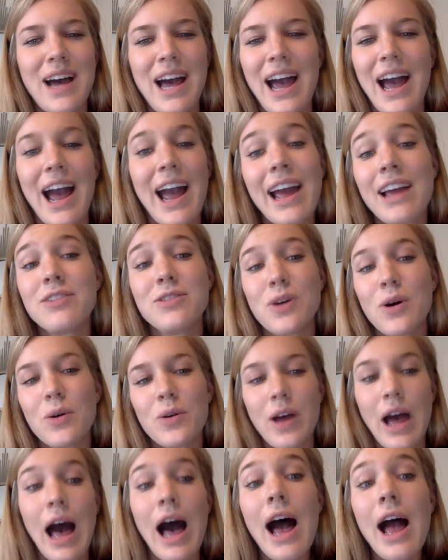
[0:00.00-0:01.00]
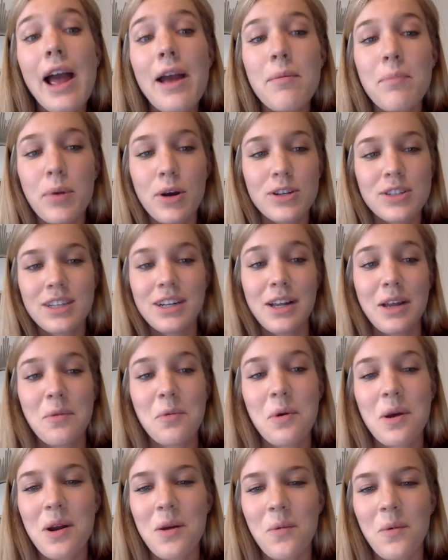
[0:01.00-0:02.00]
I personally
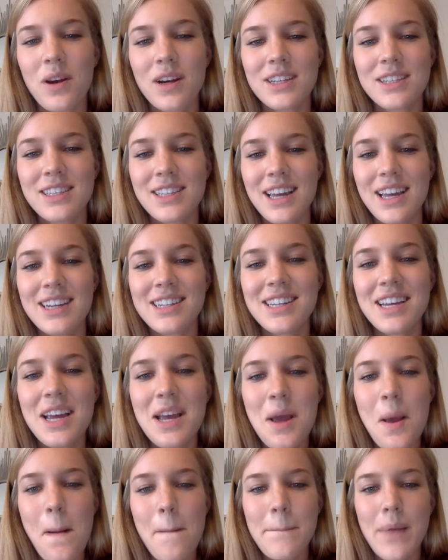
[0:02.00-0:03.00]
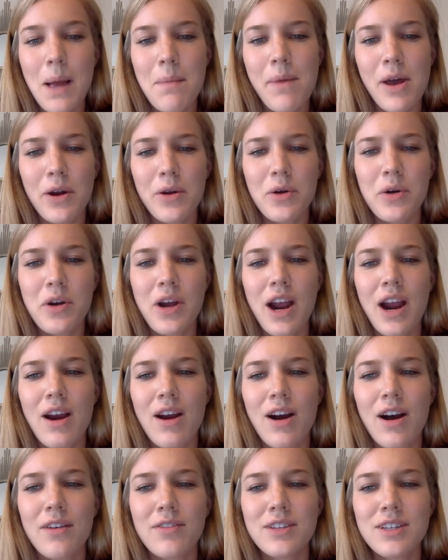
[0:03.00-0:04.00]
wouldn't want to send my medical care
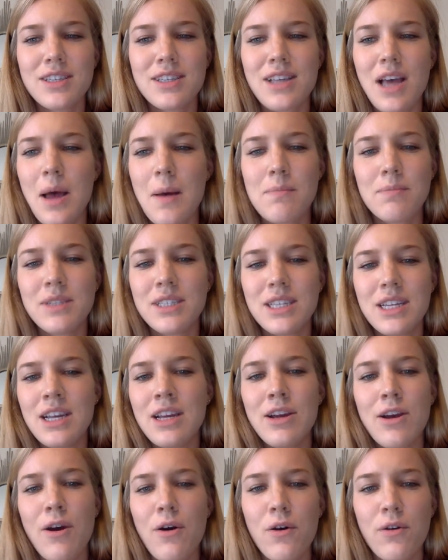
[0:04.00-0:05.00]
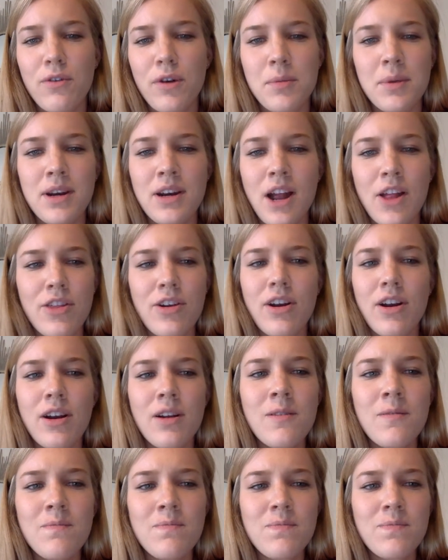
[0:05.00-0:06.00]
off to some CEO
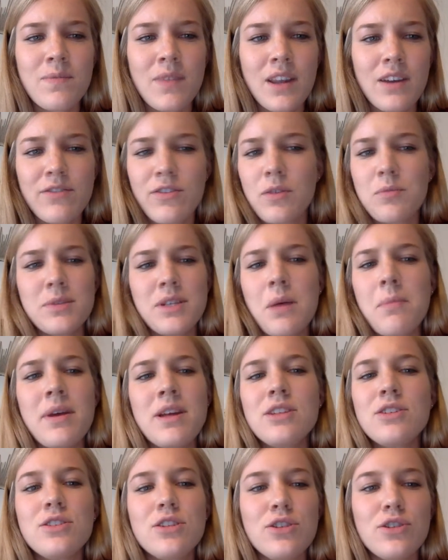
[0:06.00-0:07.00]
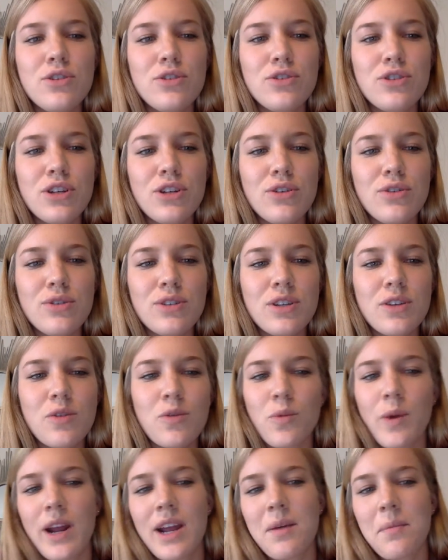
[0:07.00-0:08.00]
from some institution who's going to
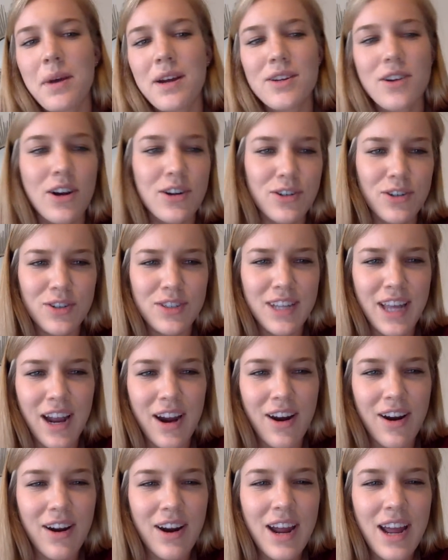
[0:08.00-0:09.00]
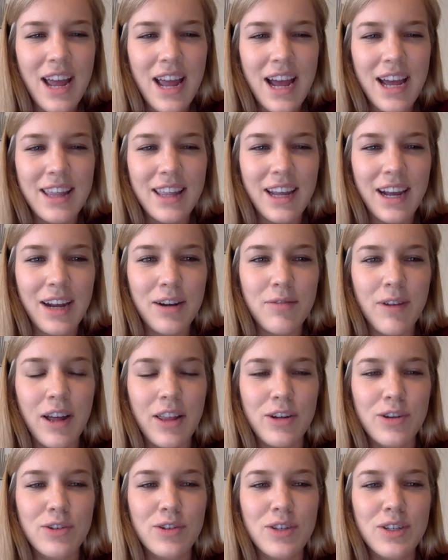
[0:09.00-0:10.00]
rate my doctor's care. I think I'd
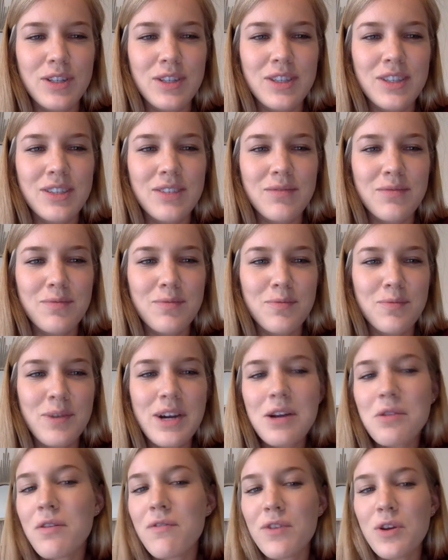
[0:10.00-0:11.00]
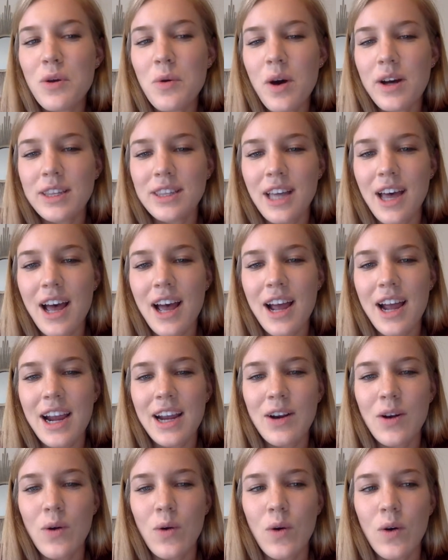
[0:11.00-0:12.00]
rather just write a review
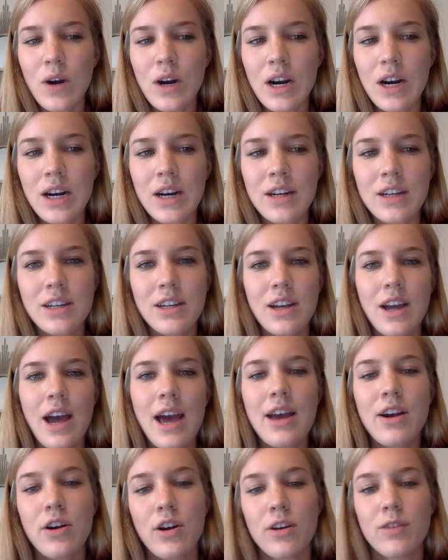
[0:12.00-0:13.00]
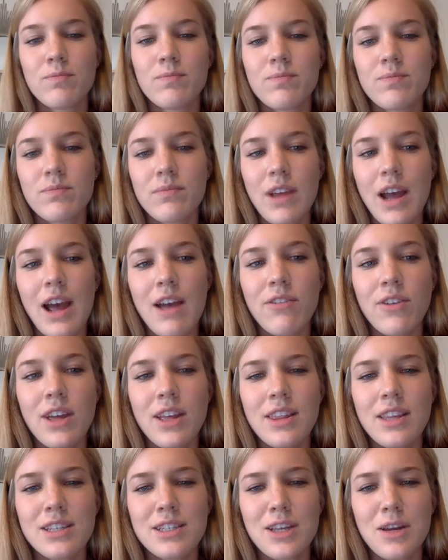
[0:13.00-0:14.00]
online, or I don't know. I feel
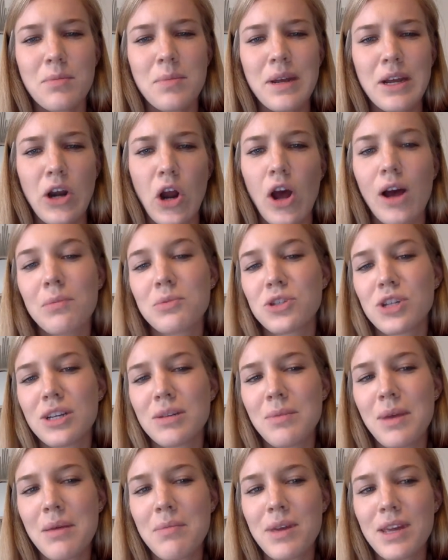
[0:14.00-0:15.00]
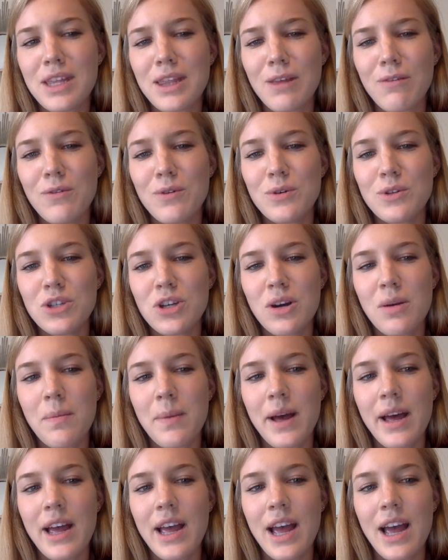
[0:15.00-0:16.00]
like this could be an option maybe in the future,
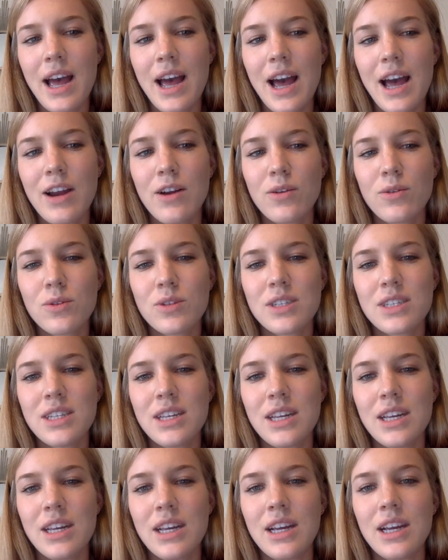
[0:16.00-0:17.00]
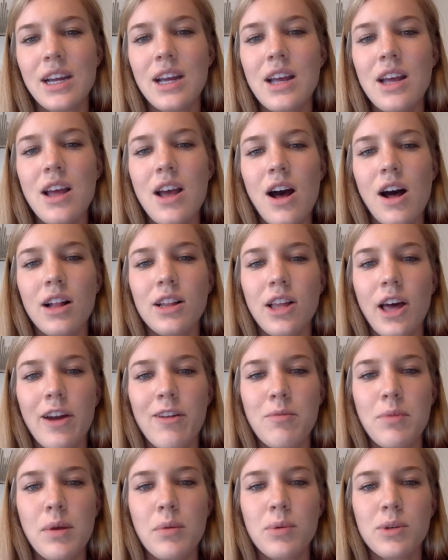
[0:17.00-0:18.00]
but I don't see a lot
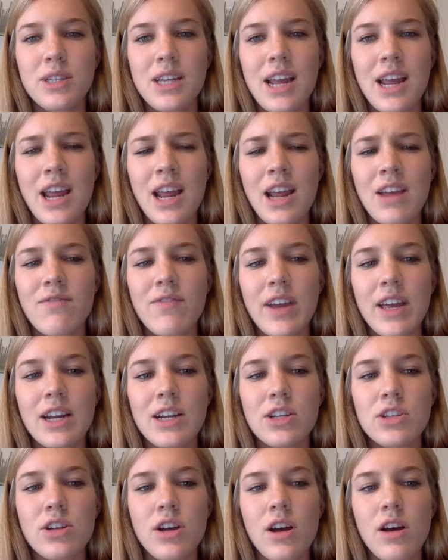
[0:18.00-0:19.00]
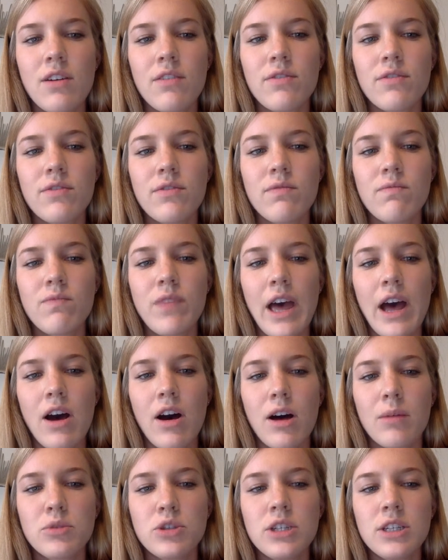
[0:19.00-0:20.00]
of people taking advantage of that
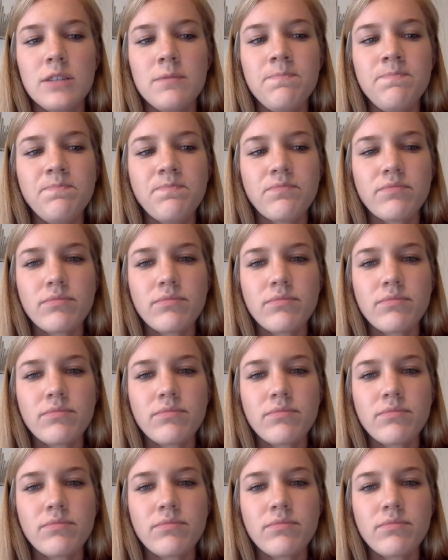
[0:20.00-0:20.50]
option.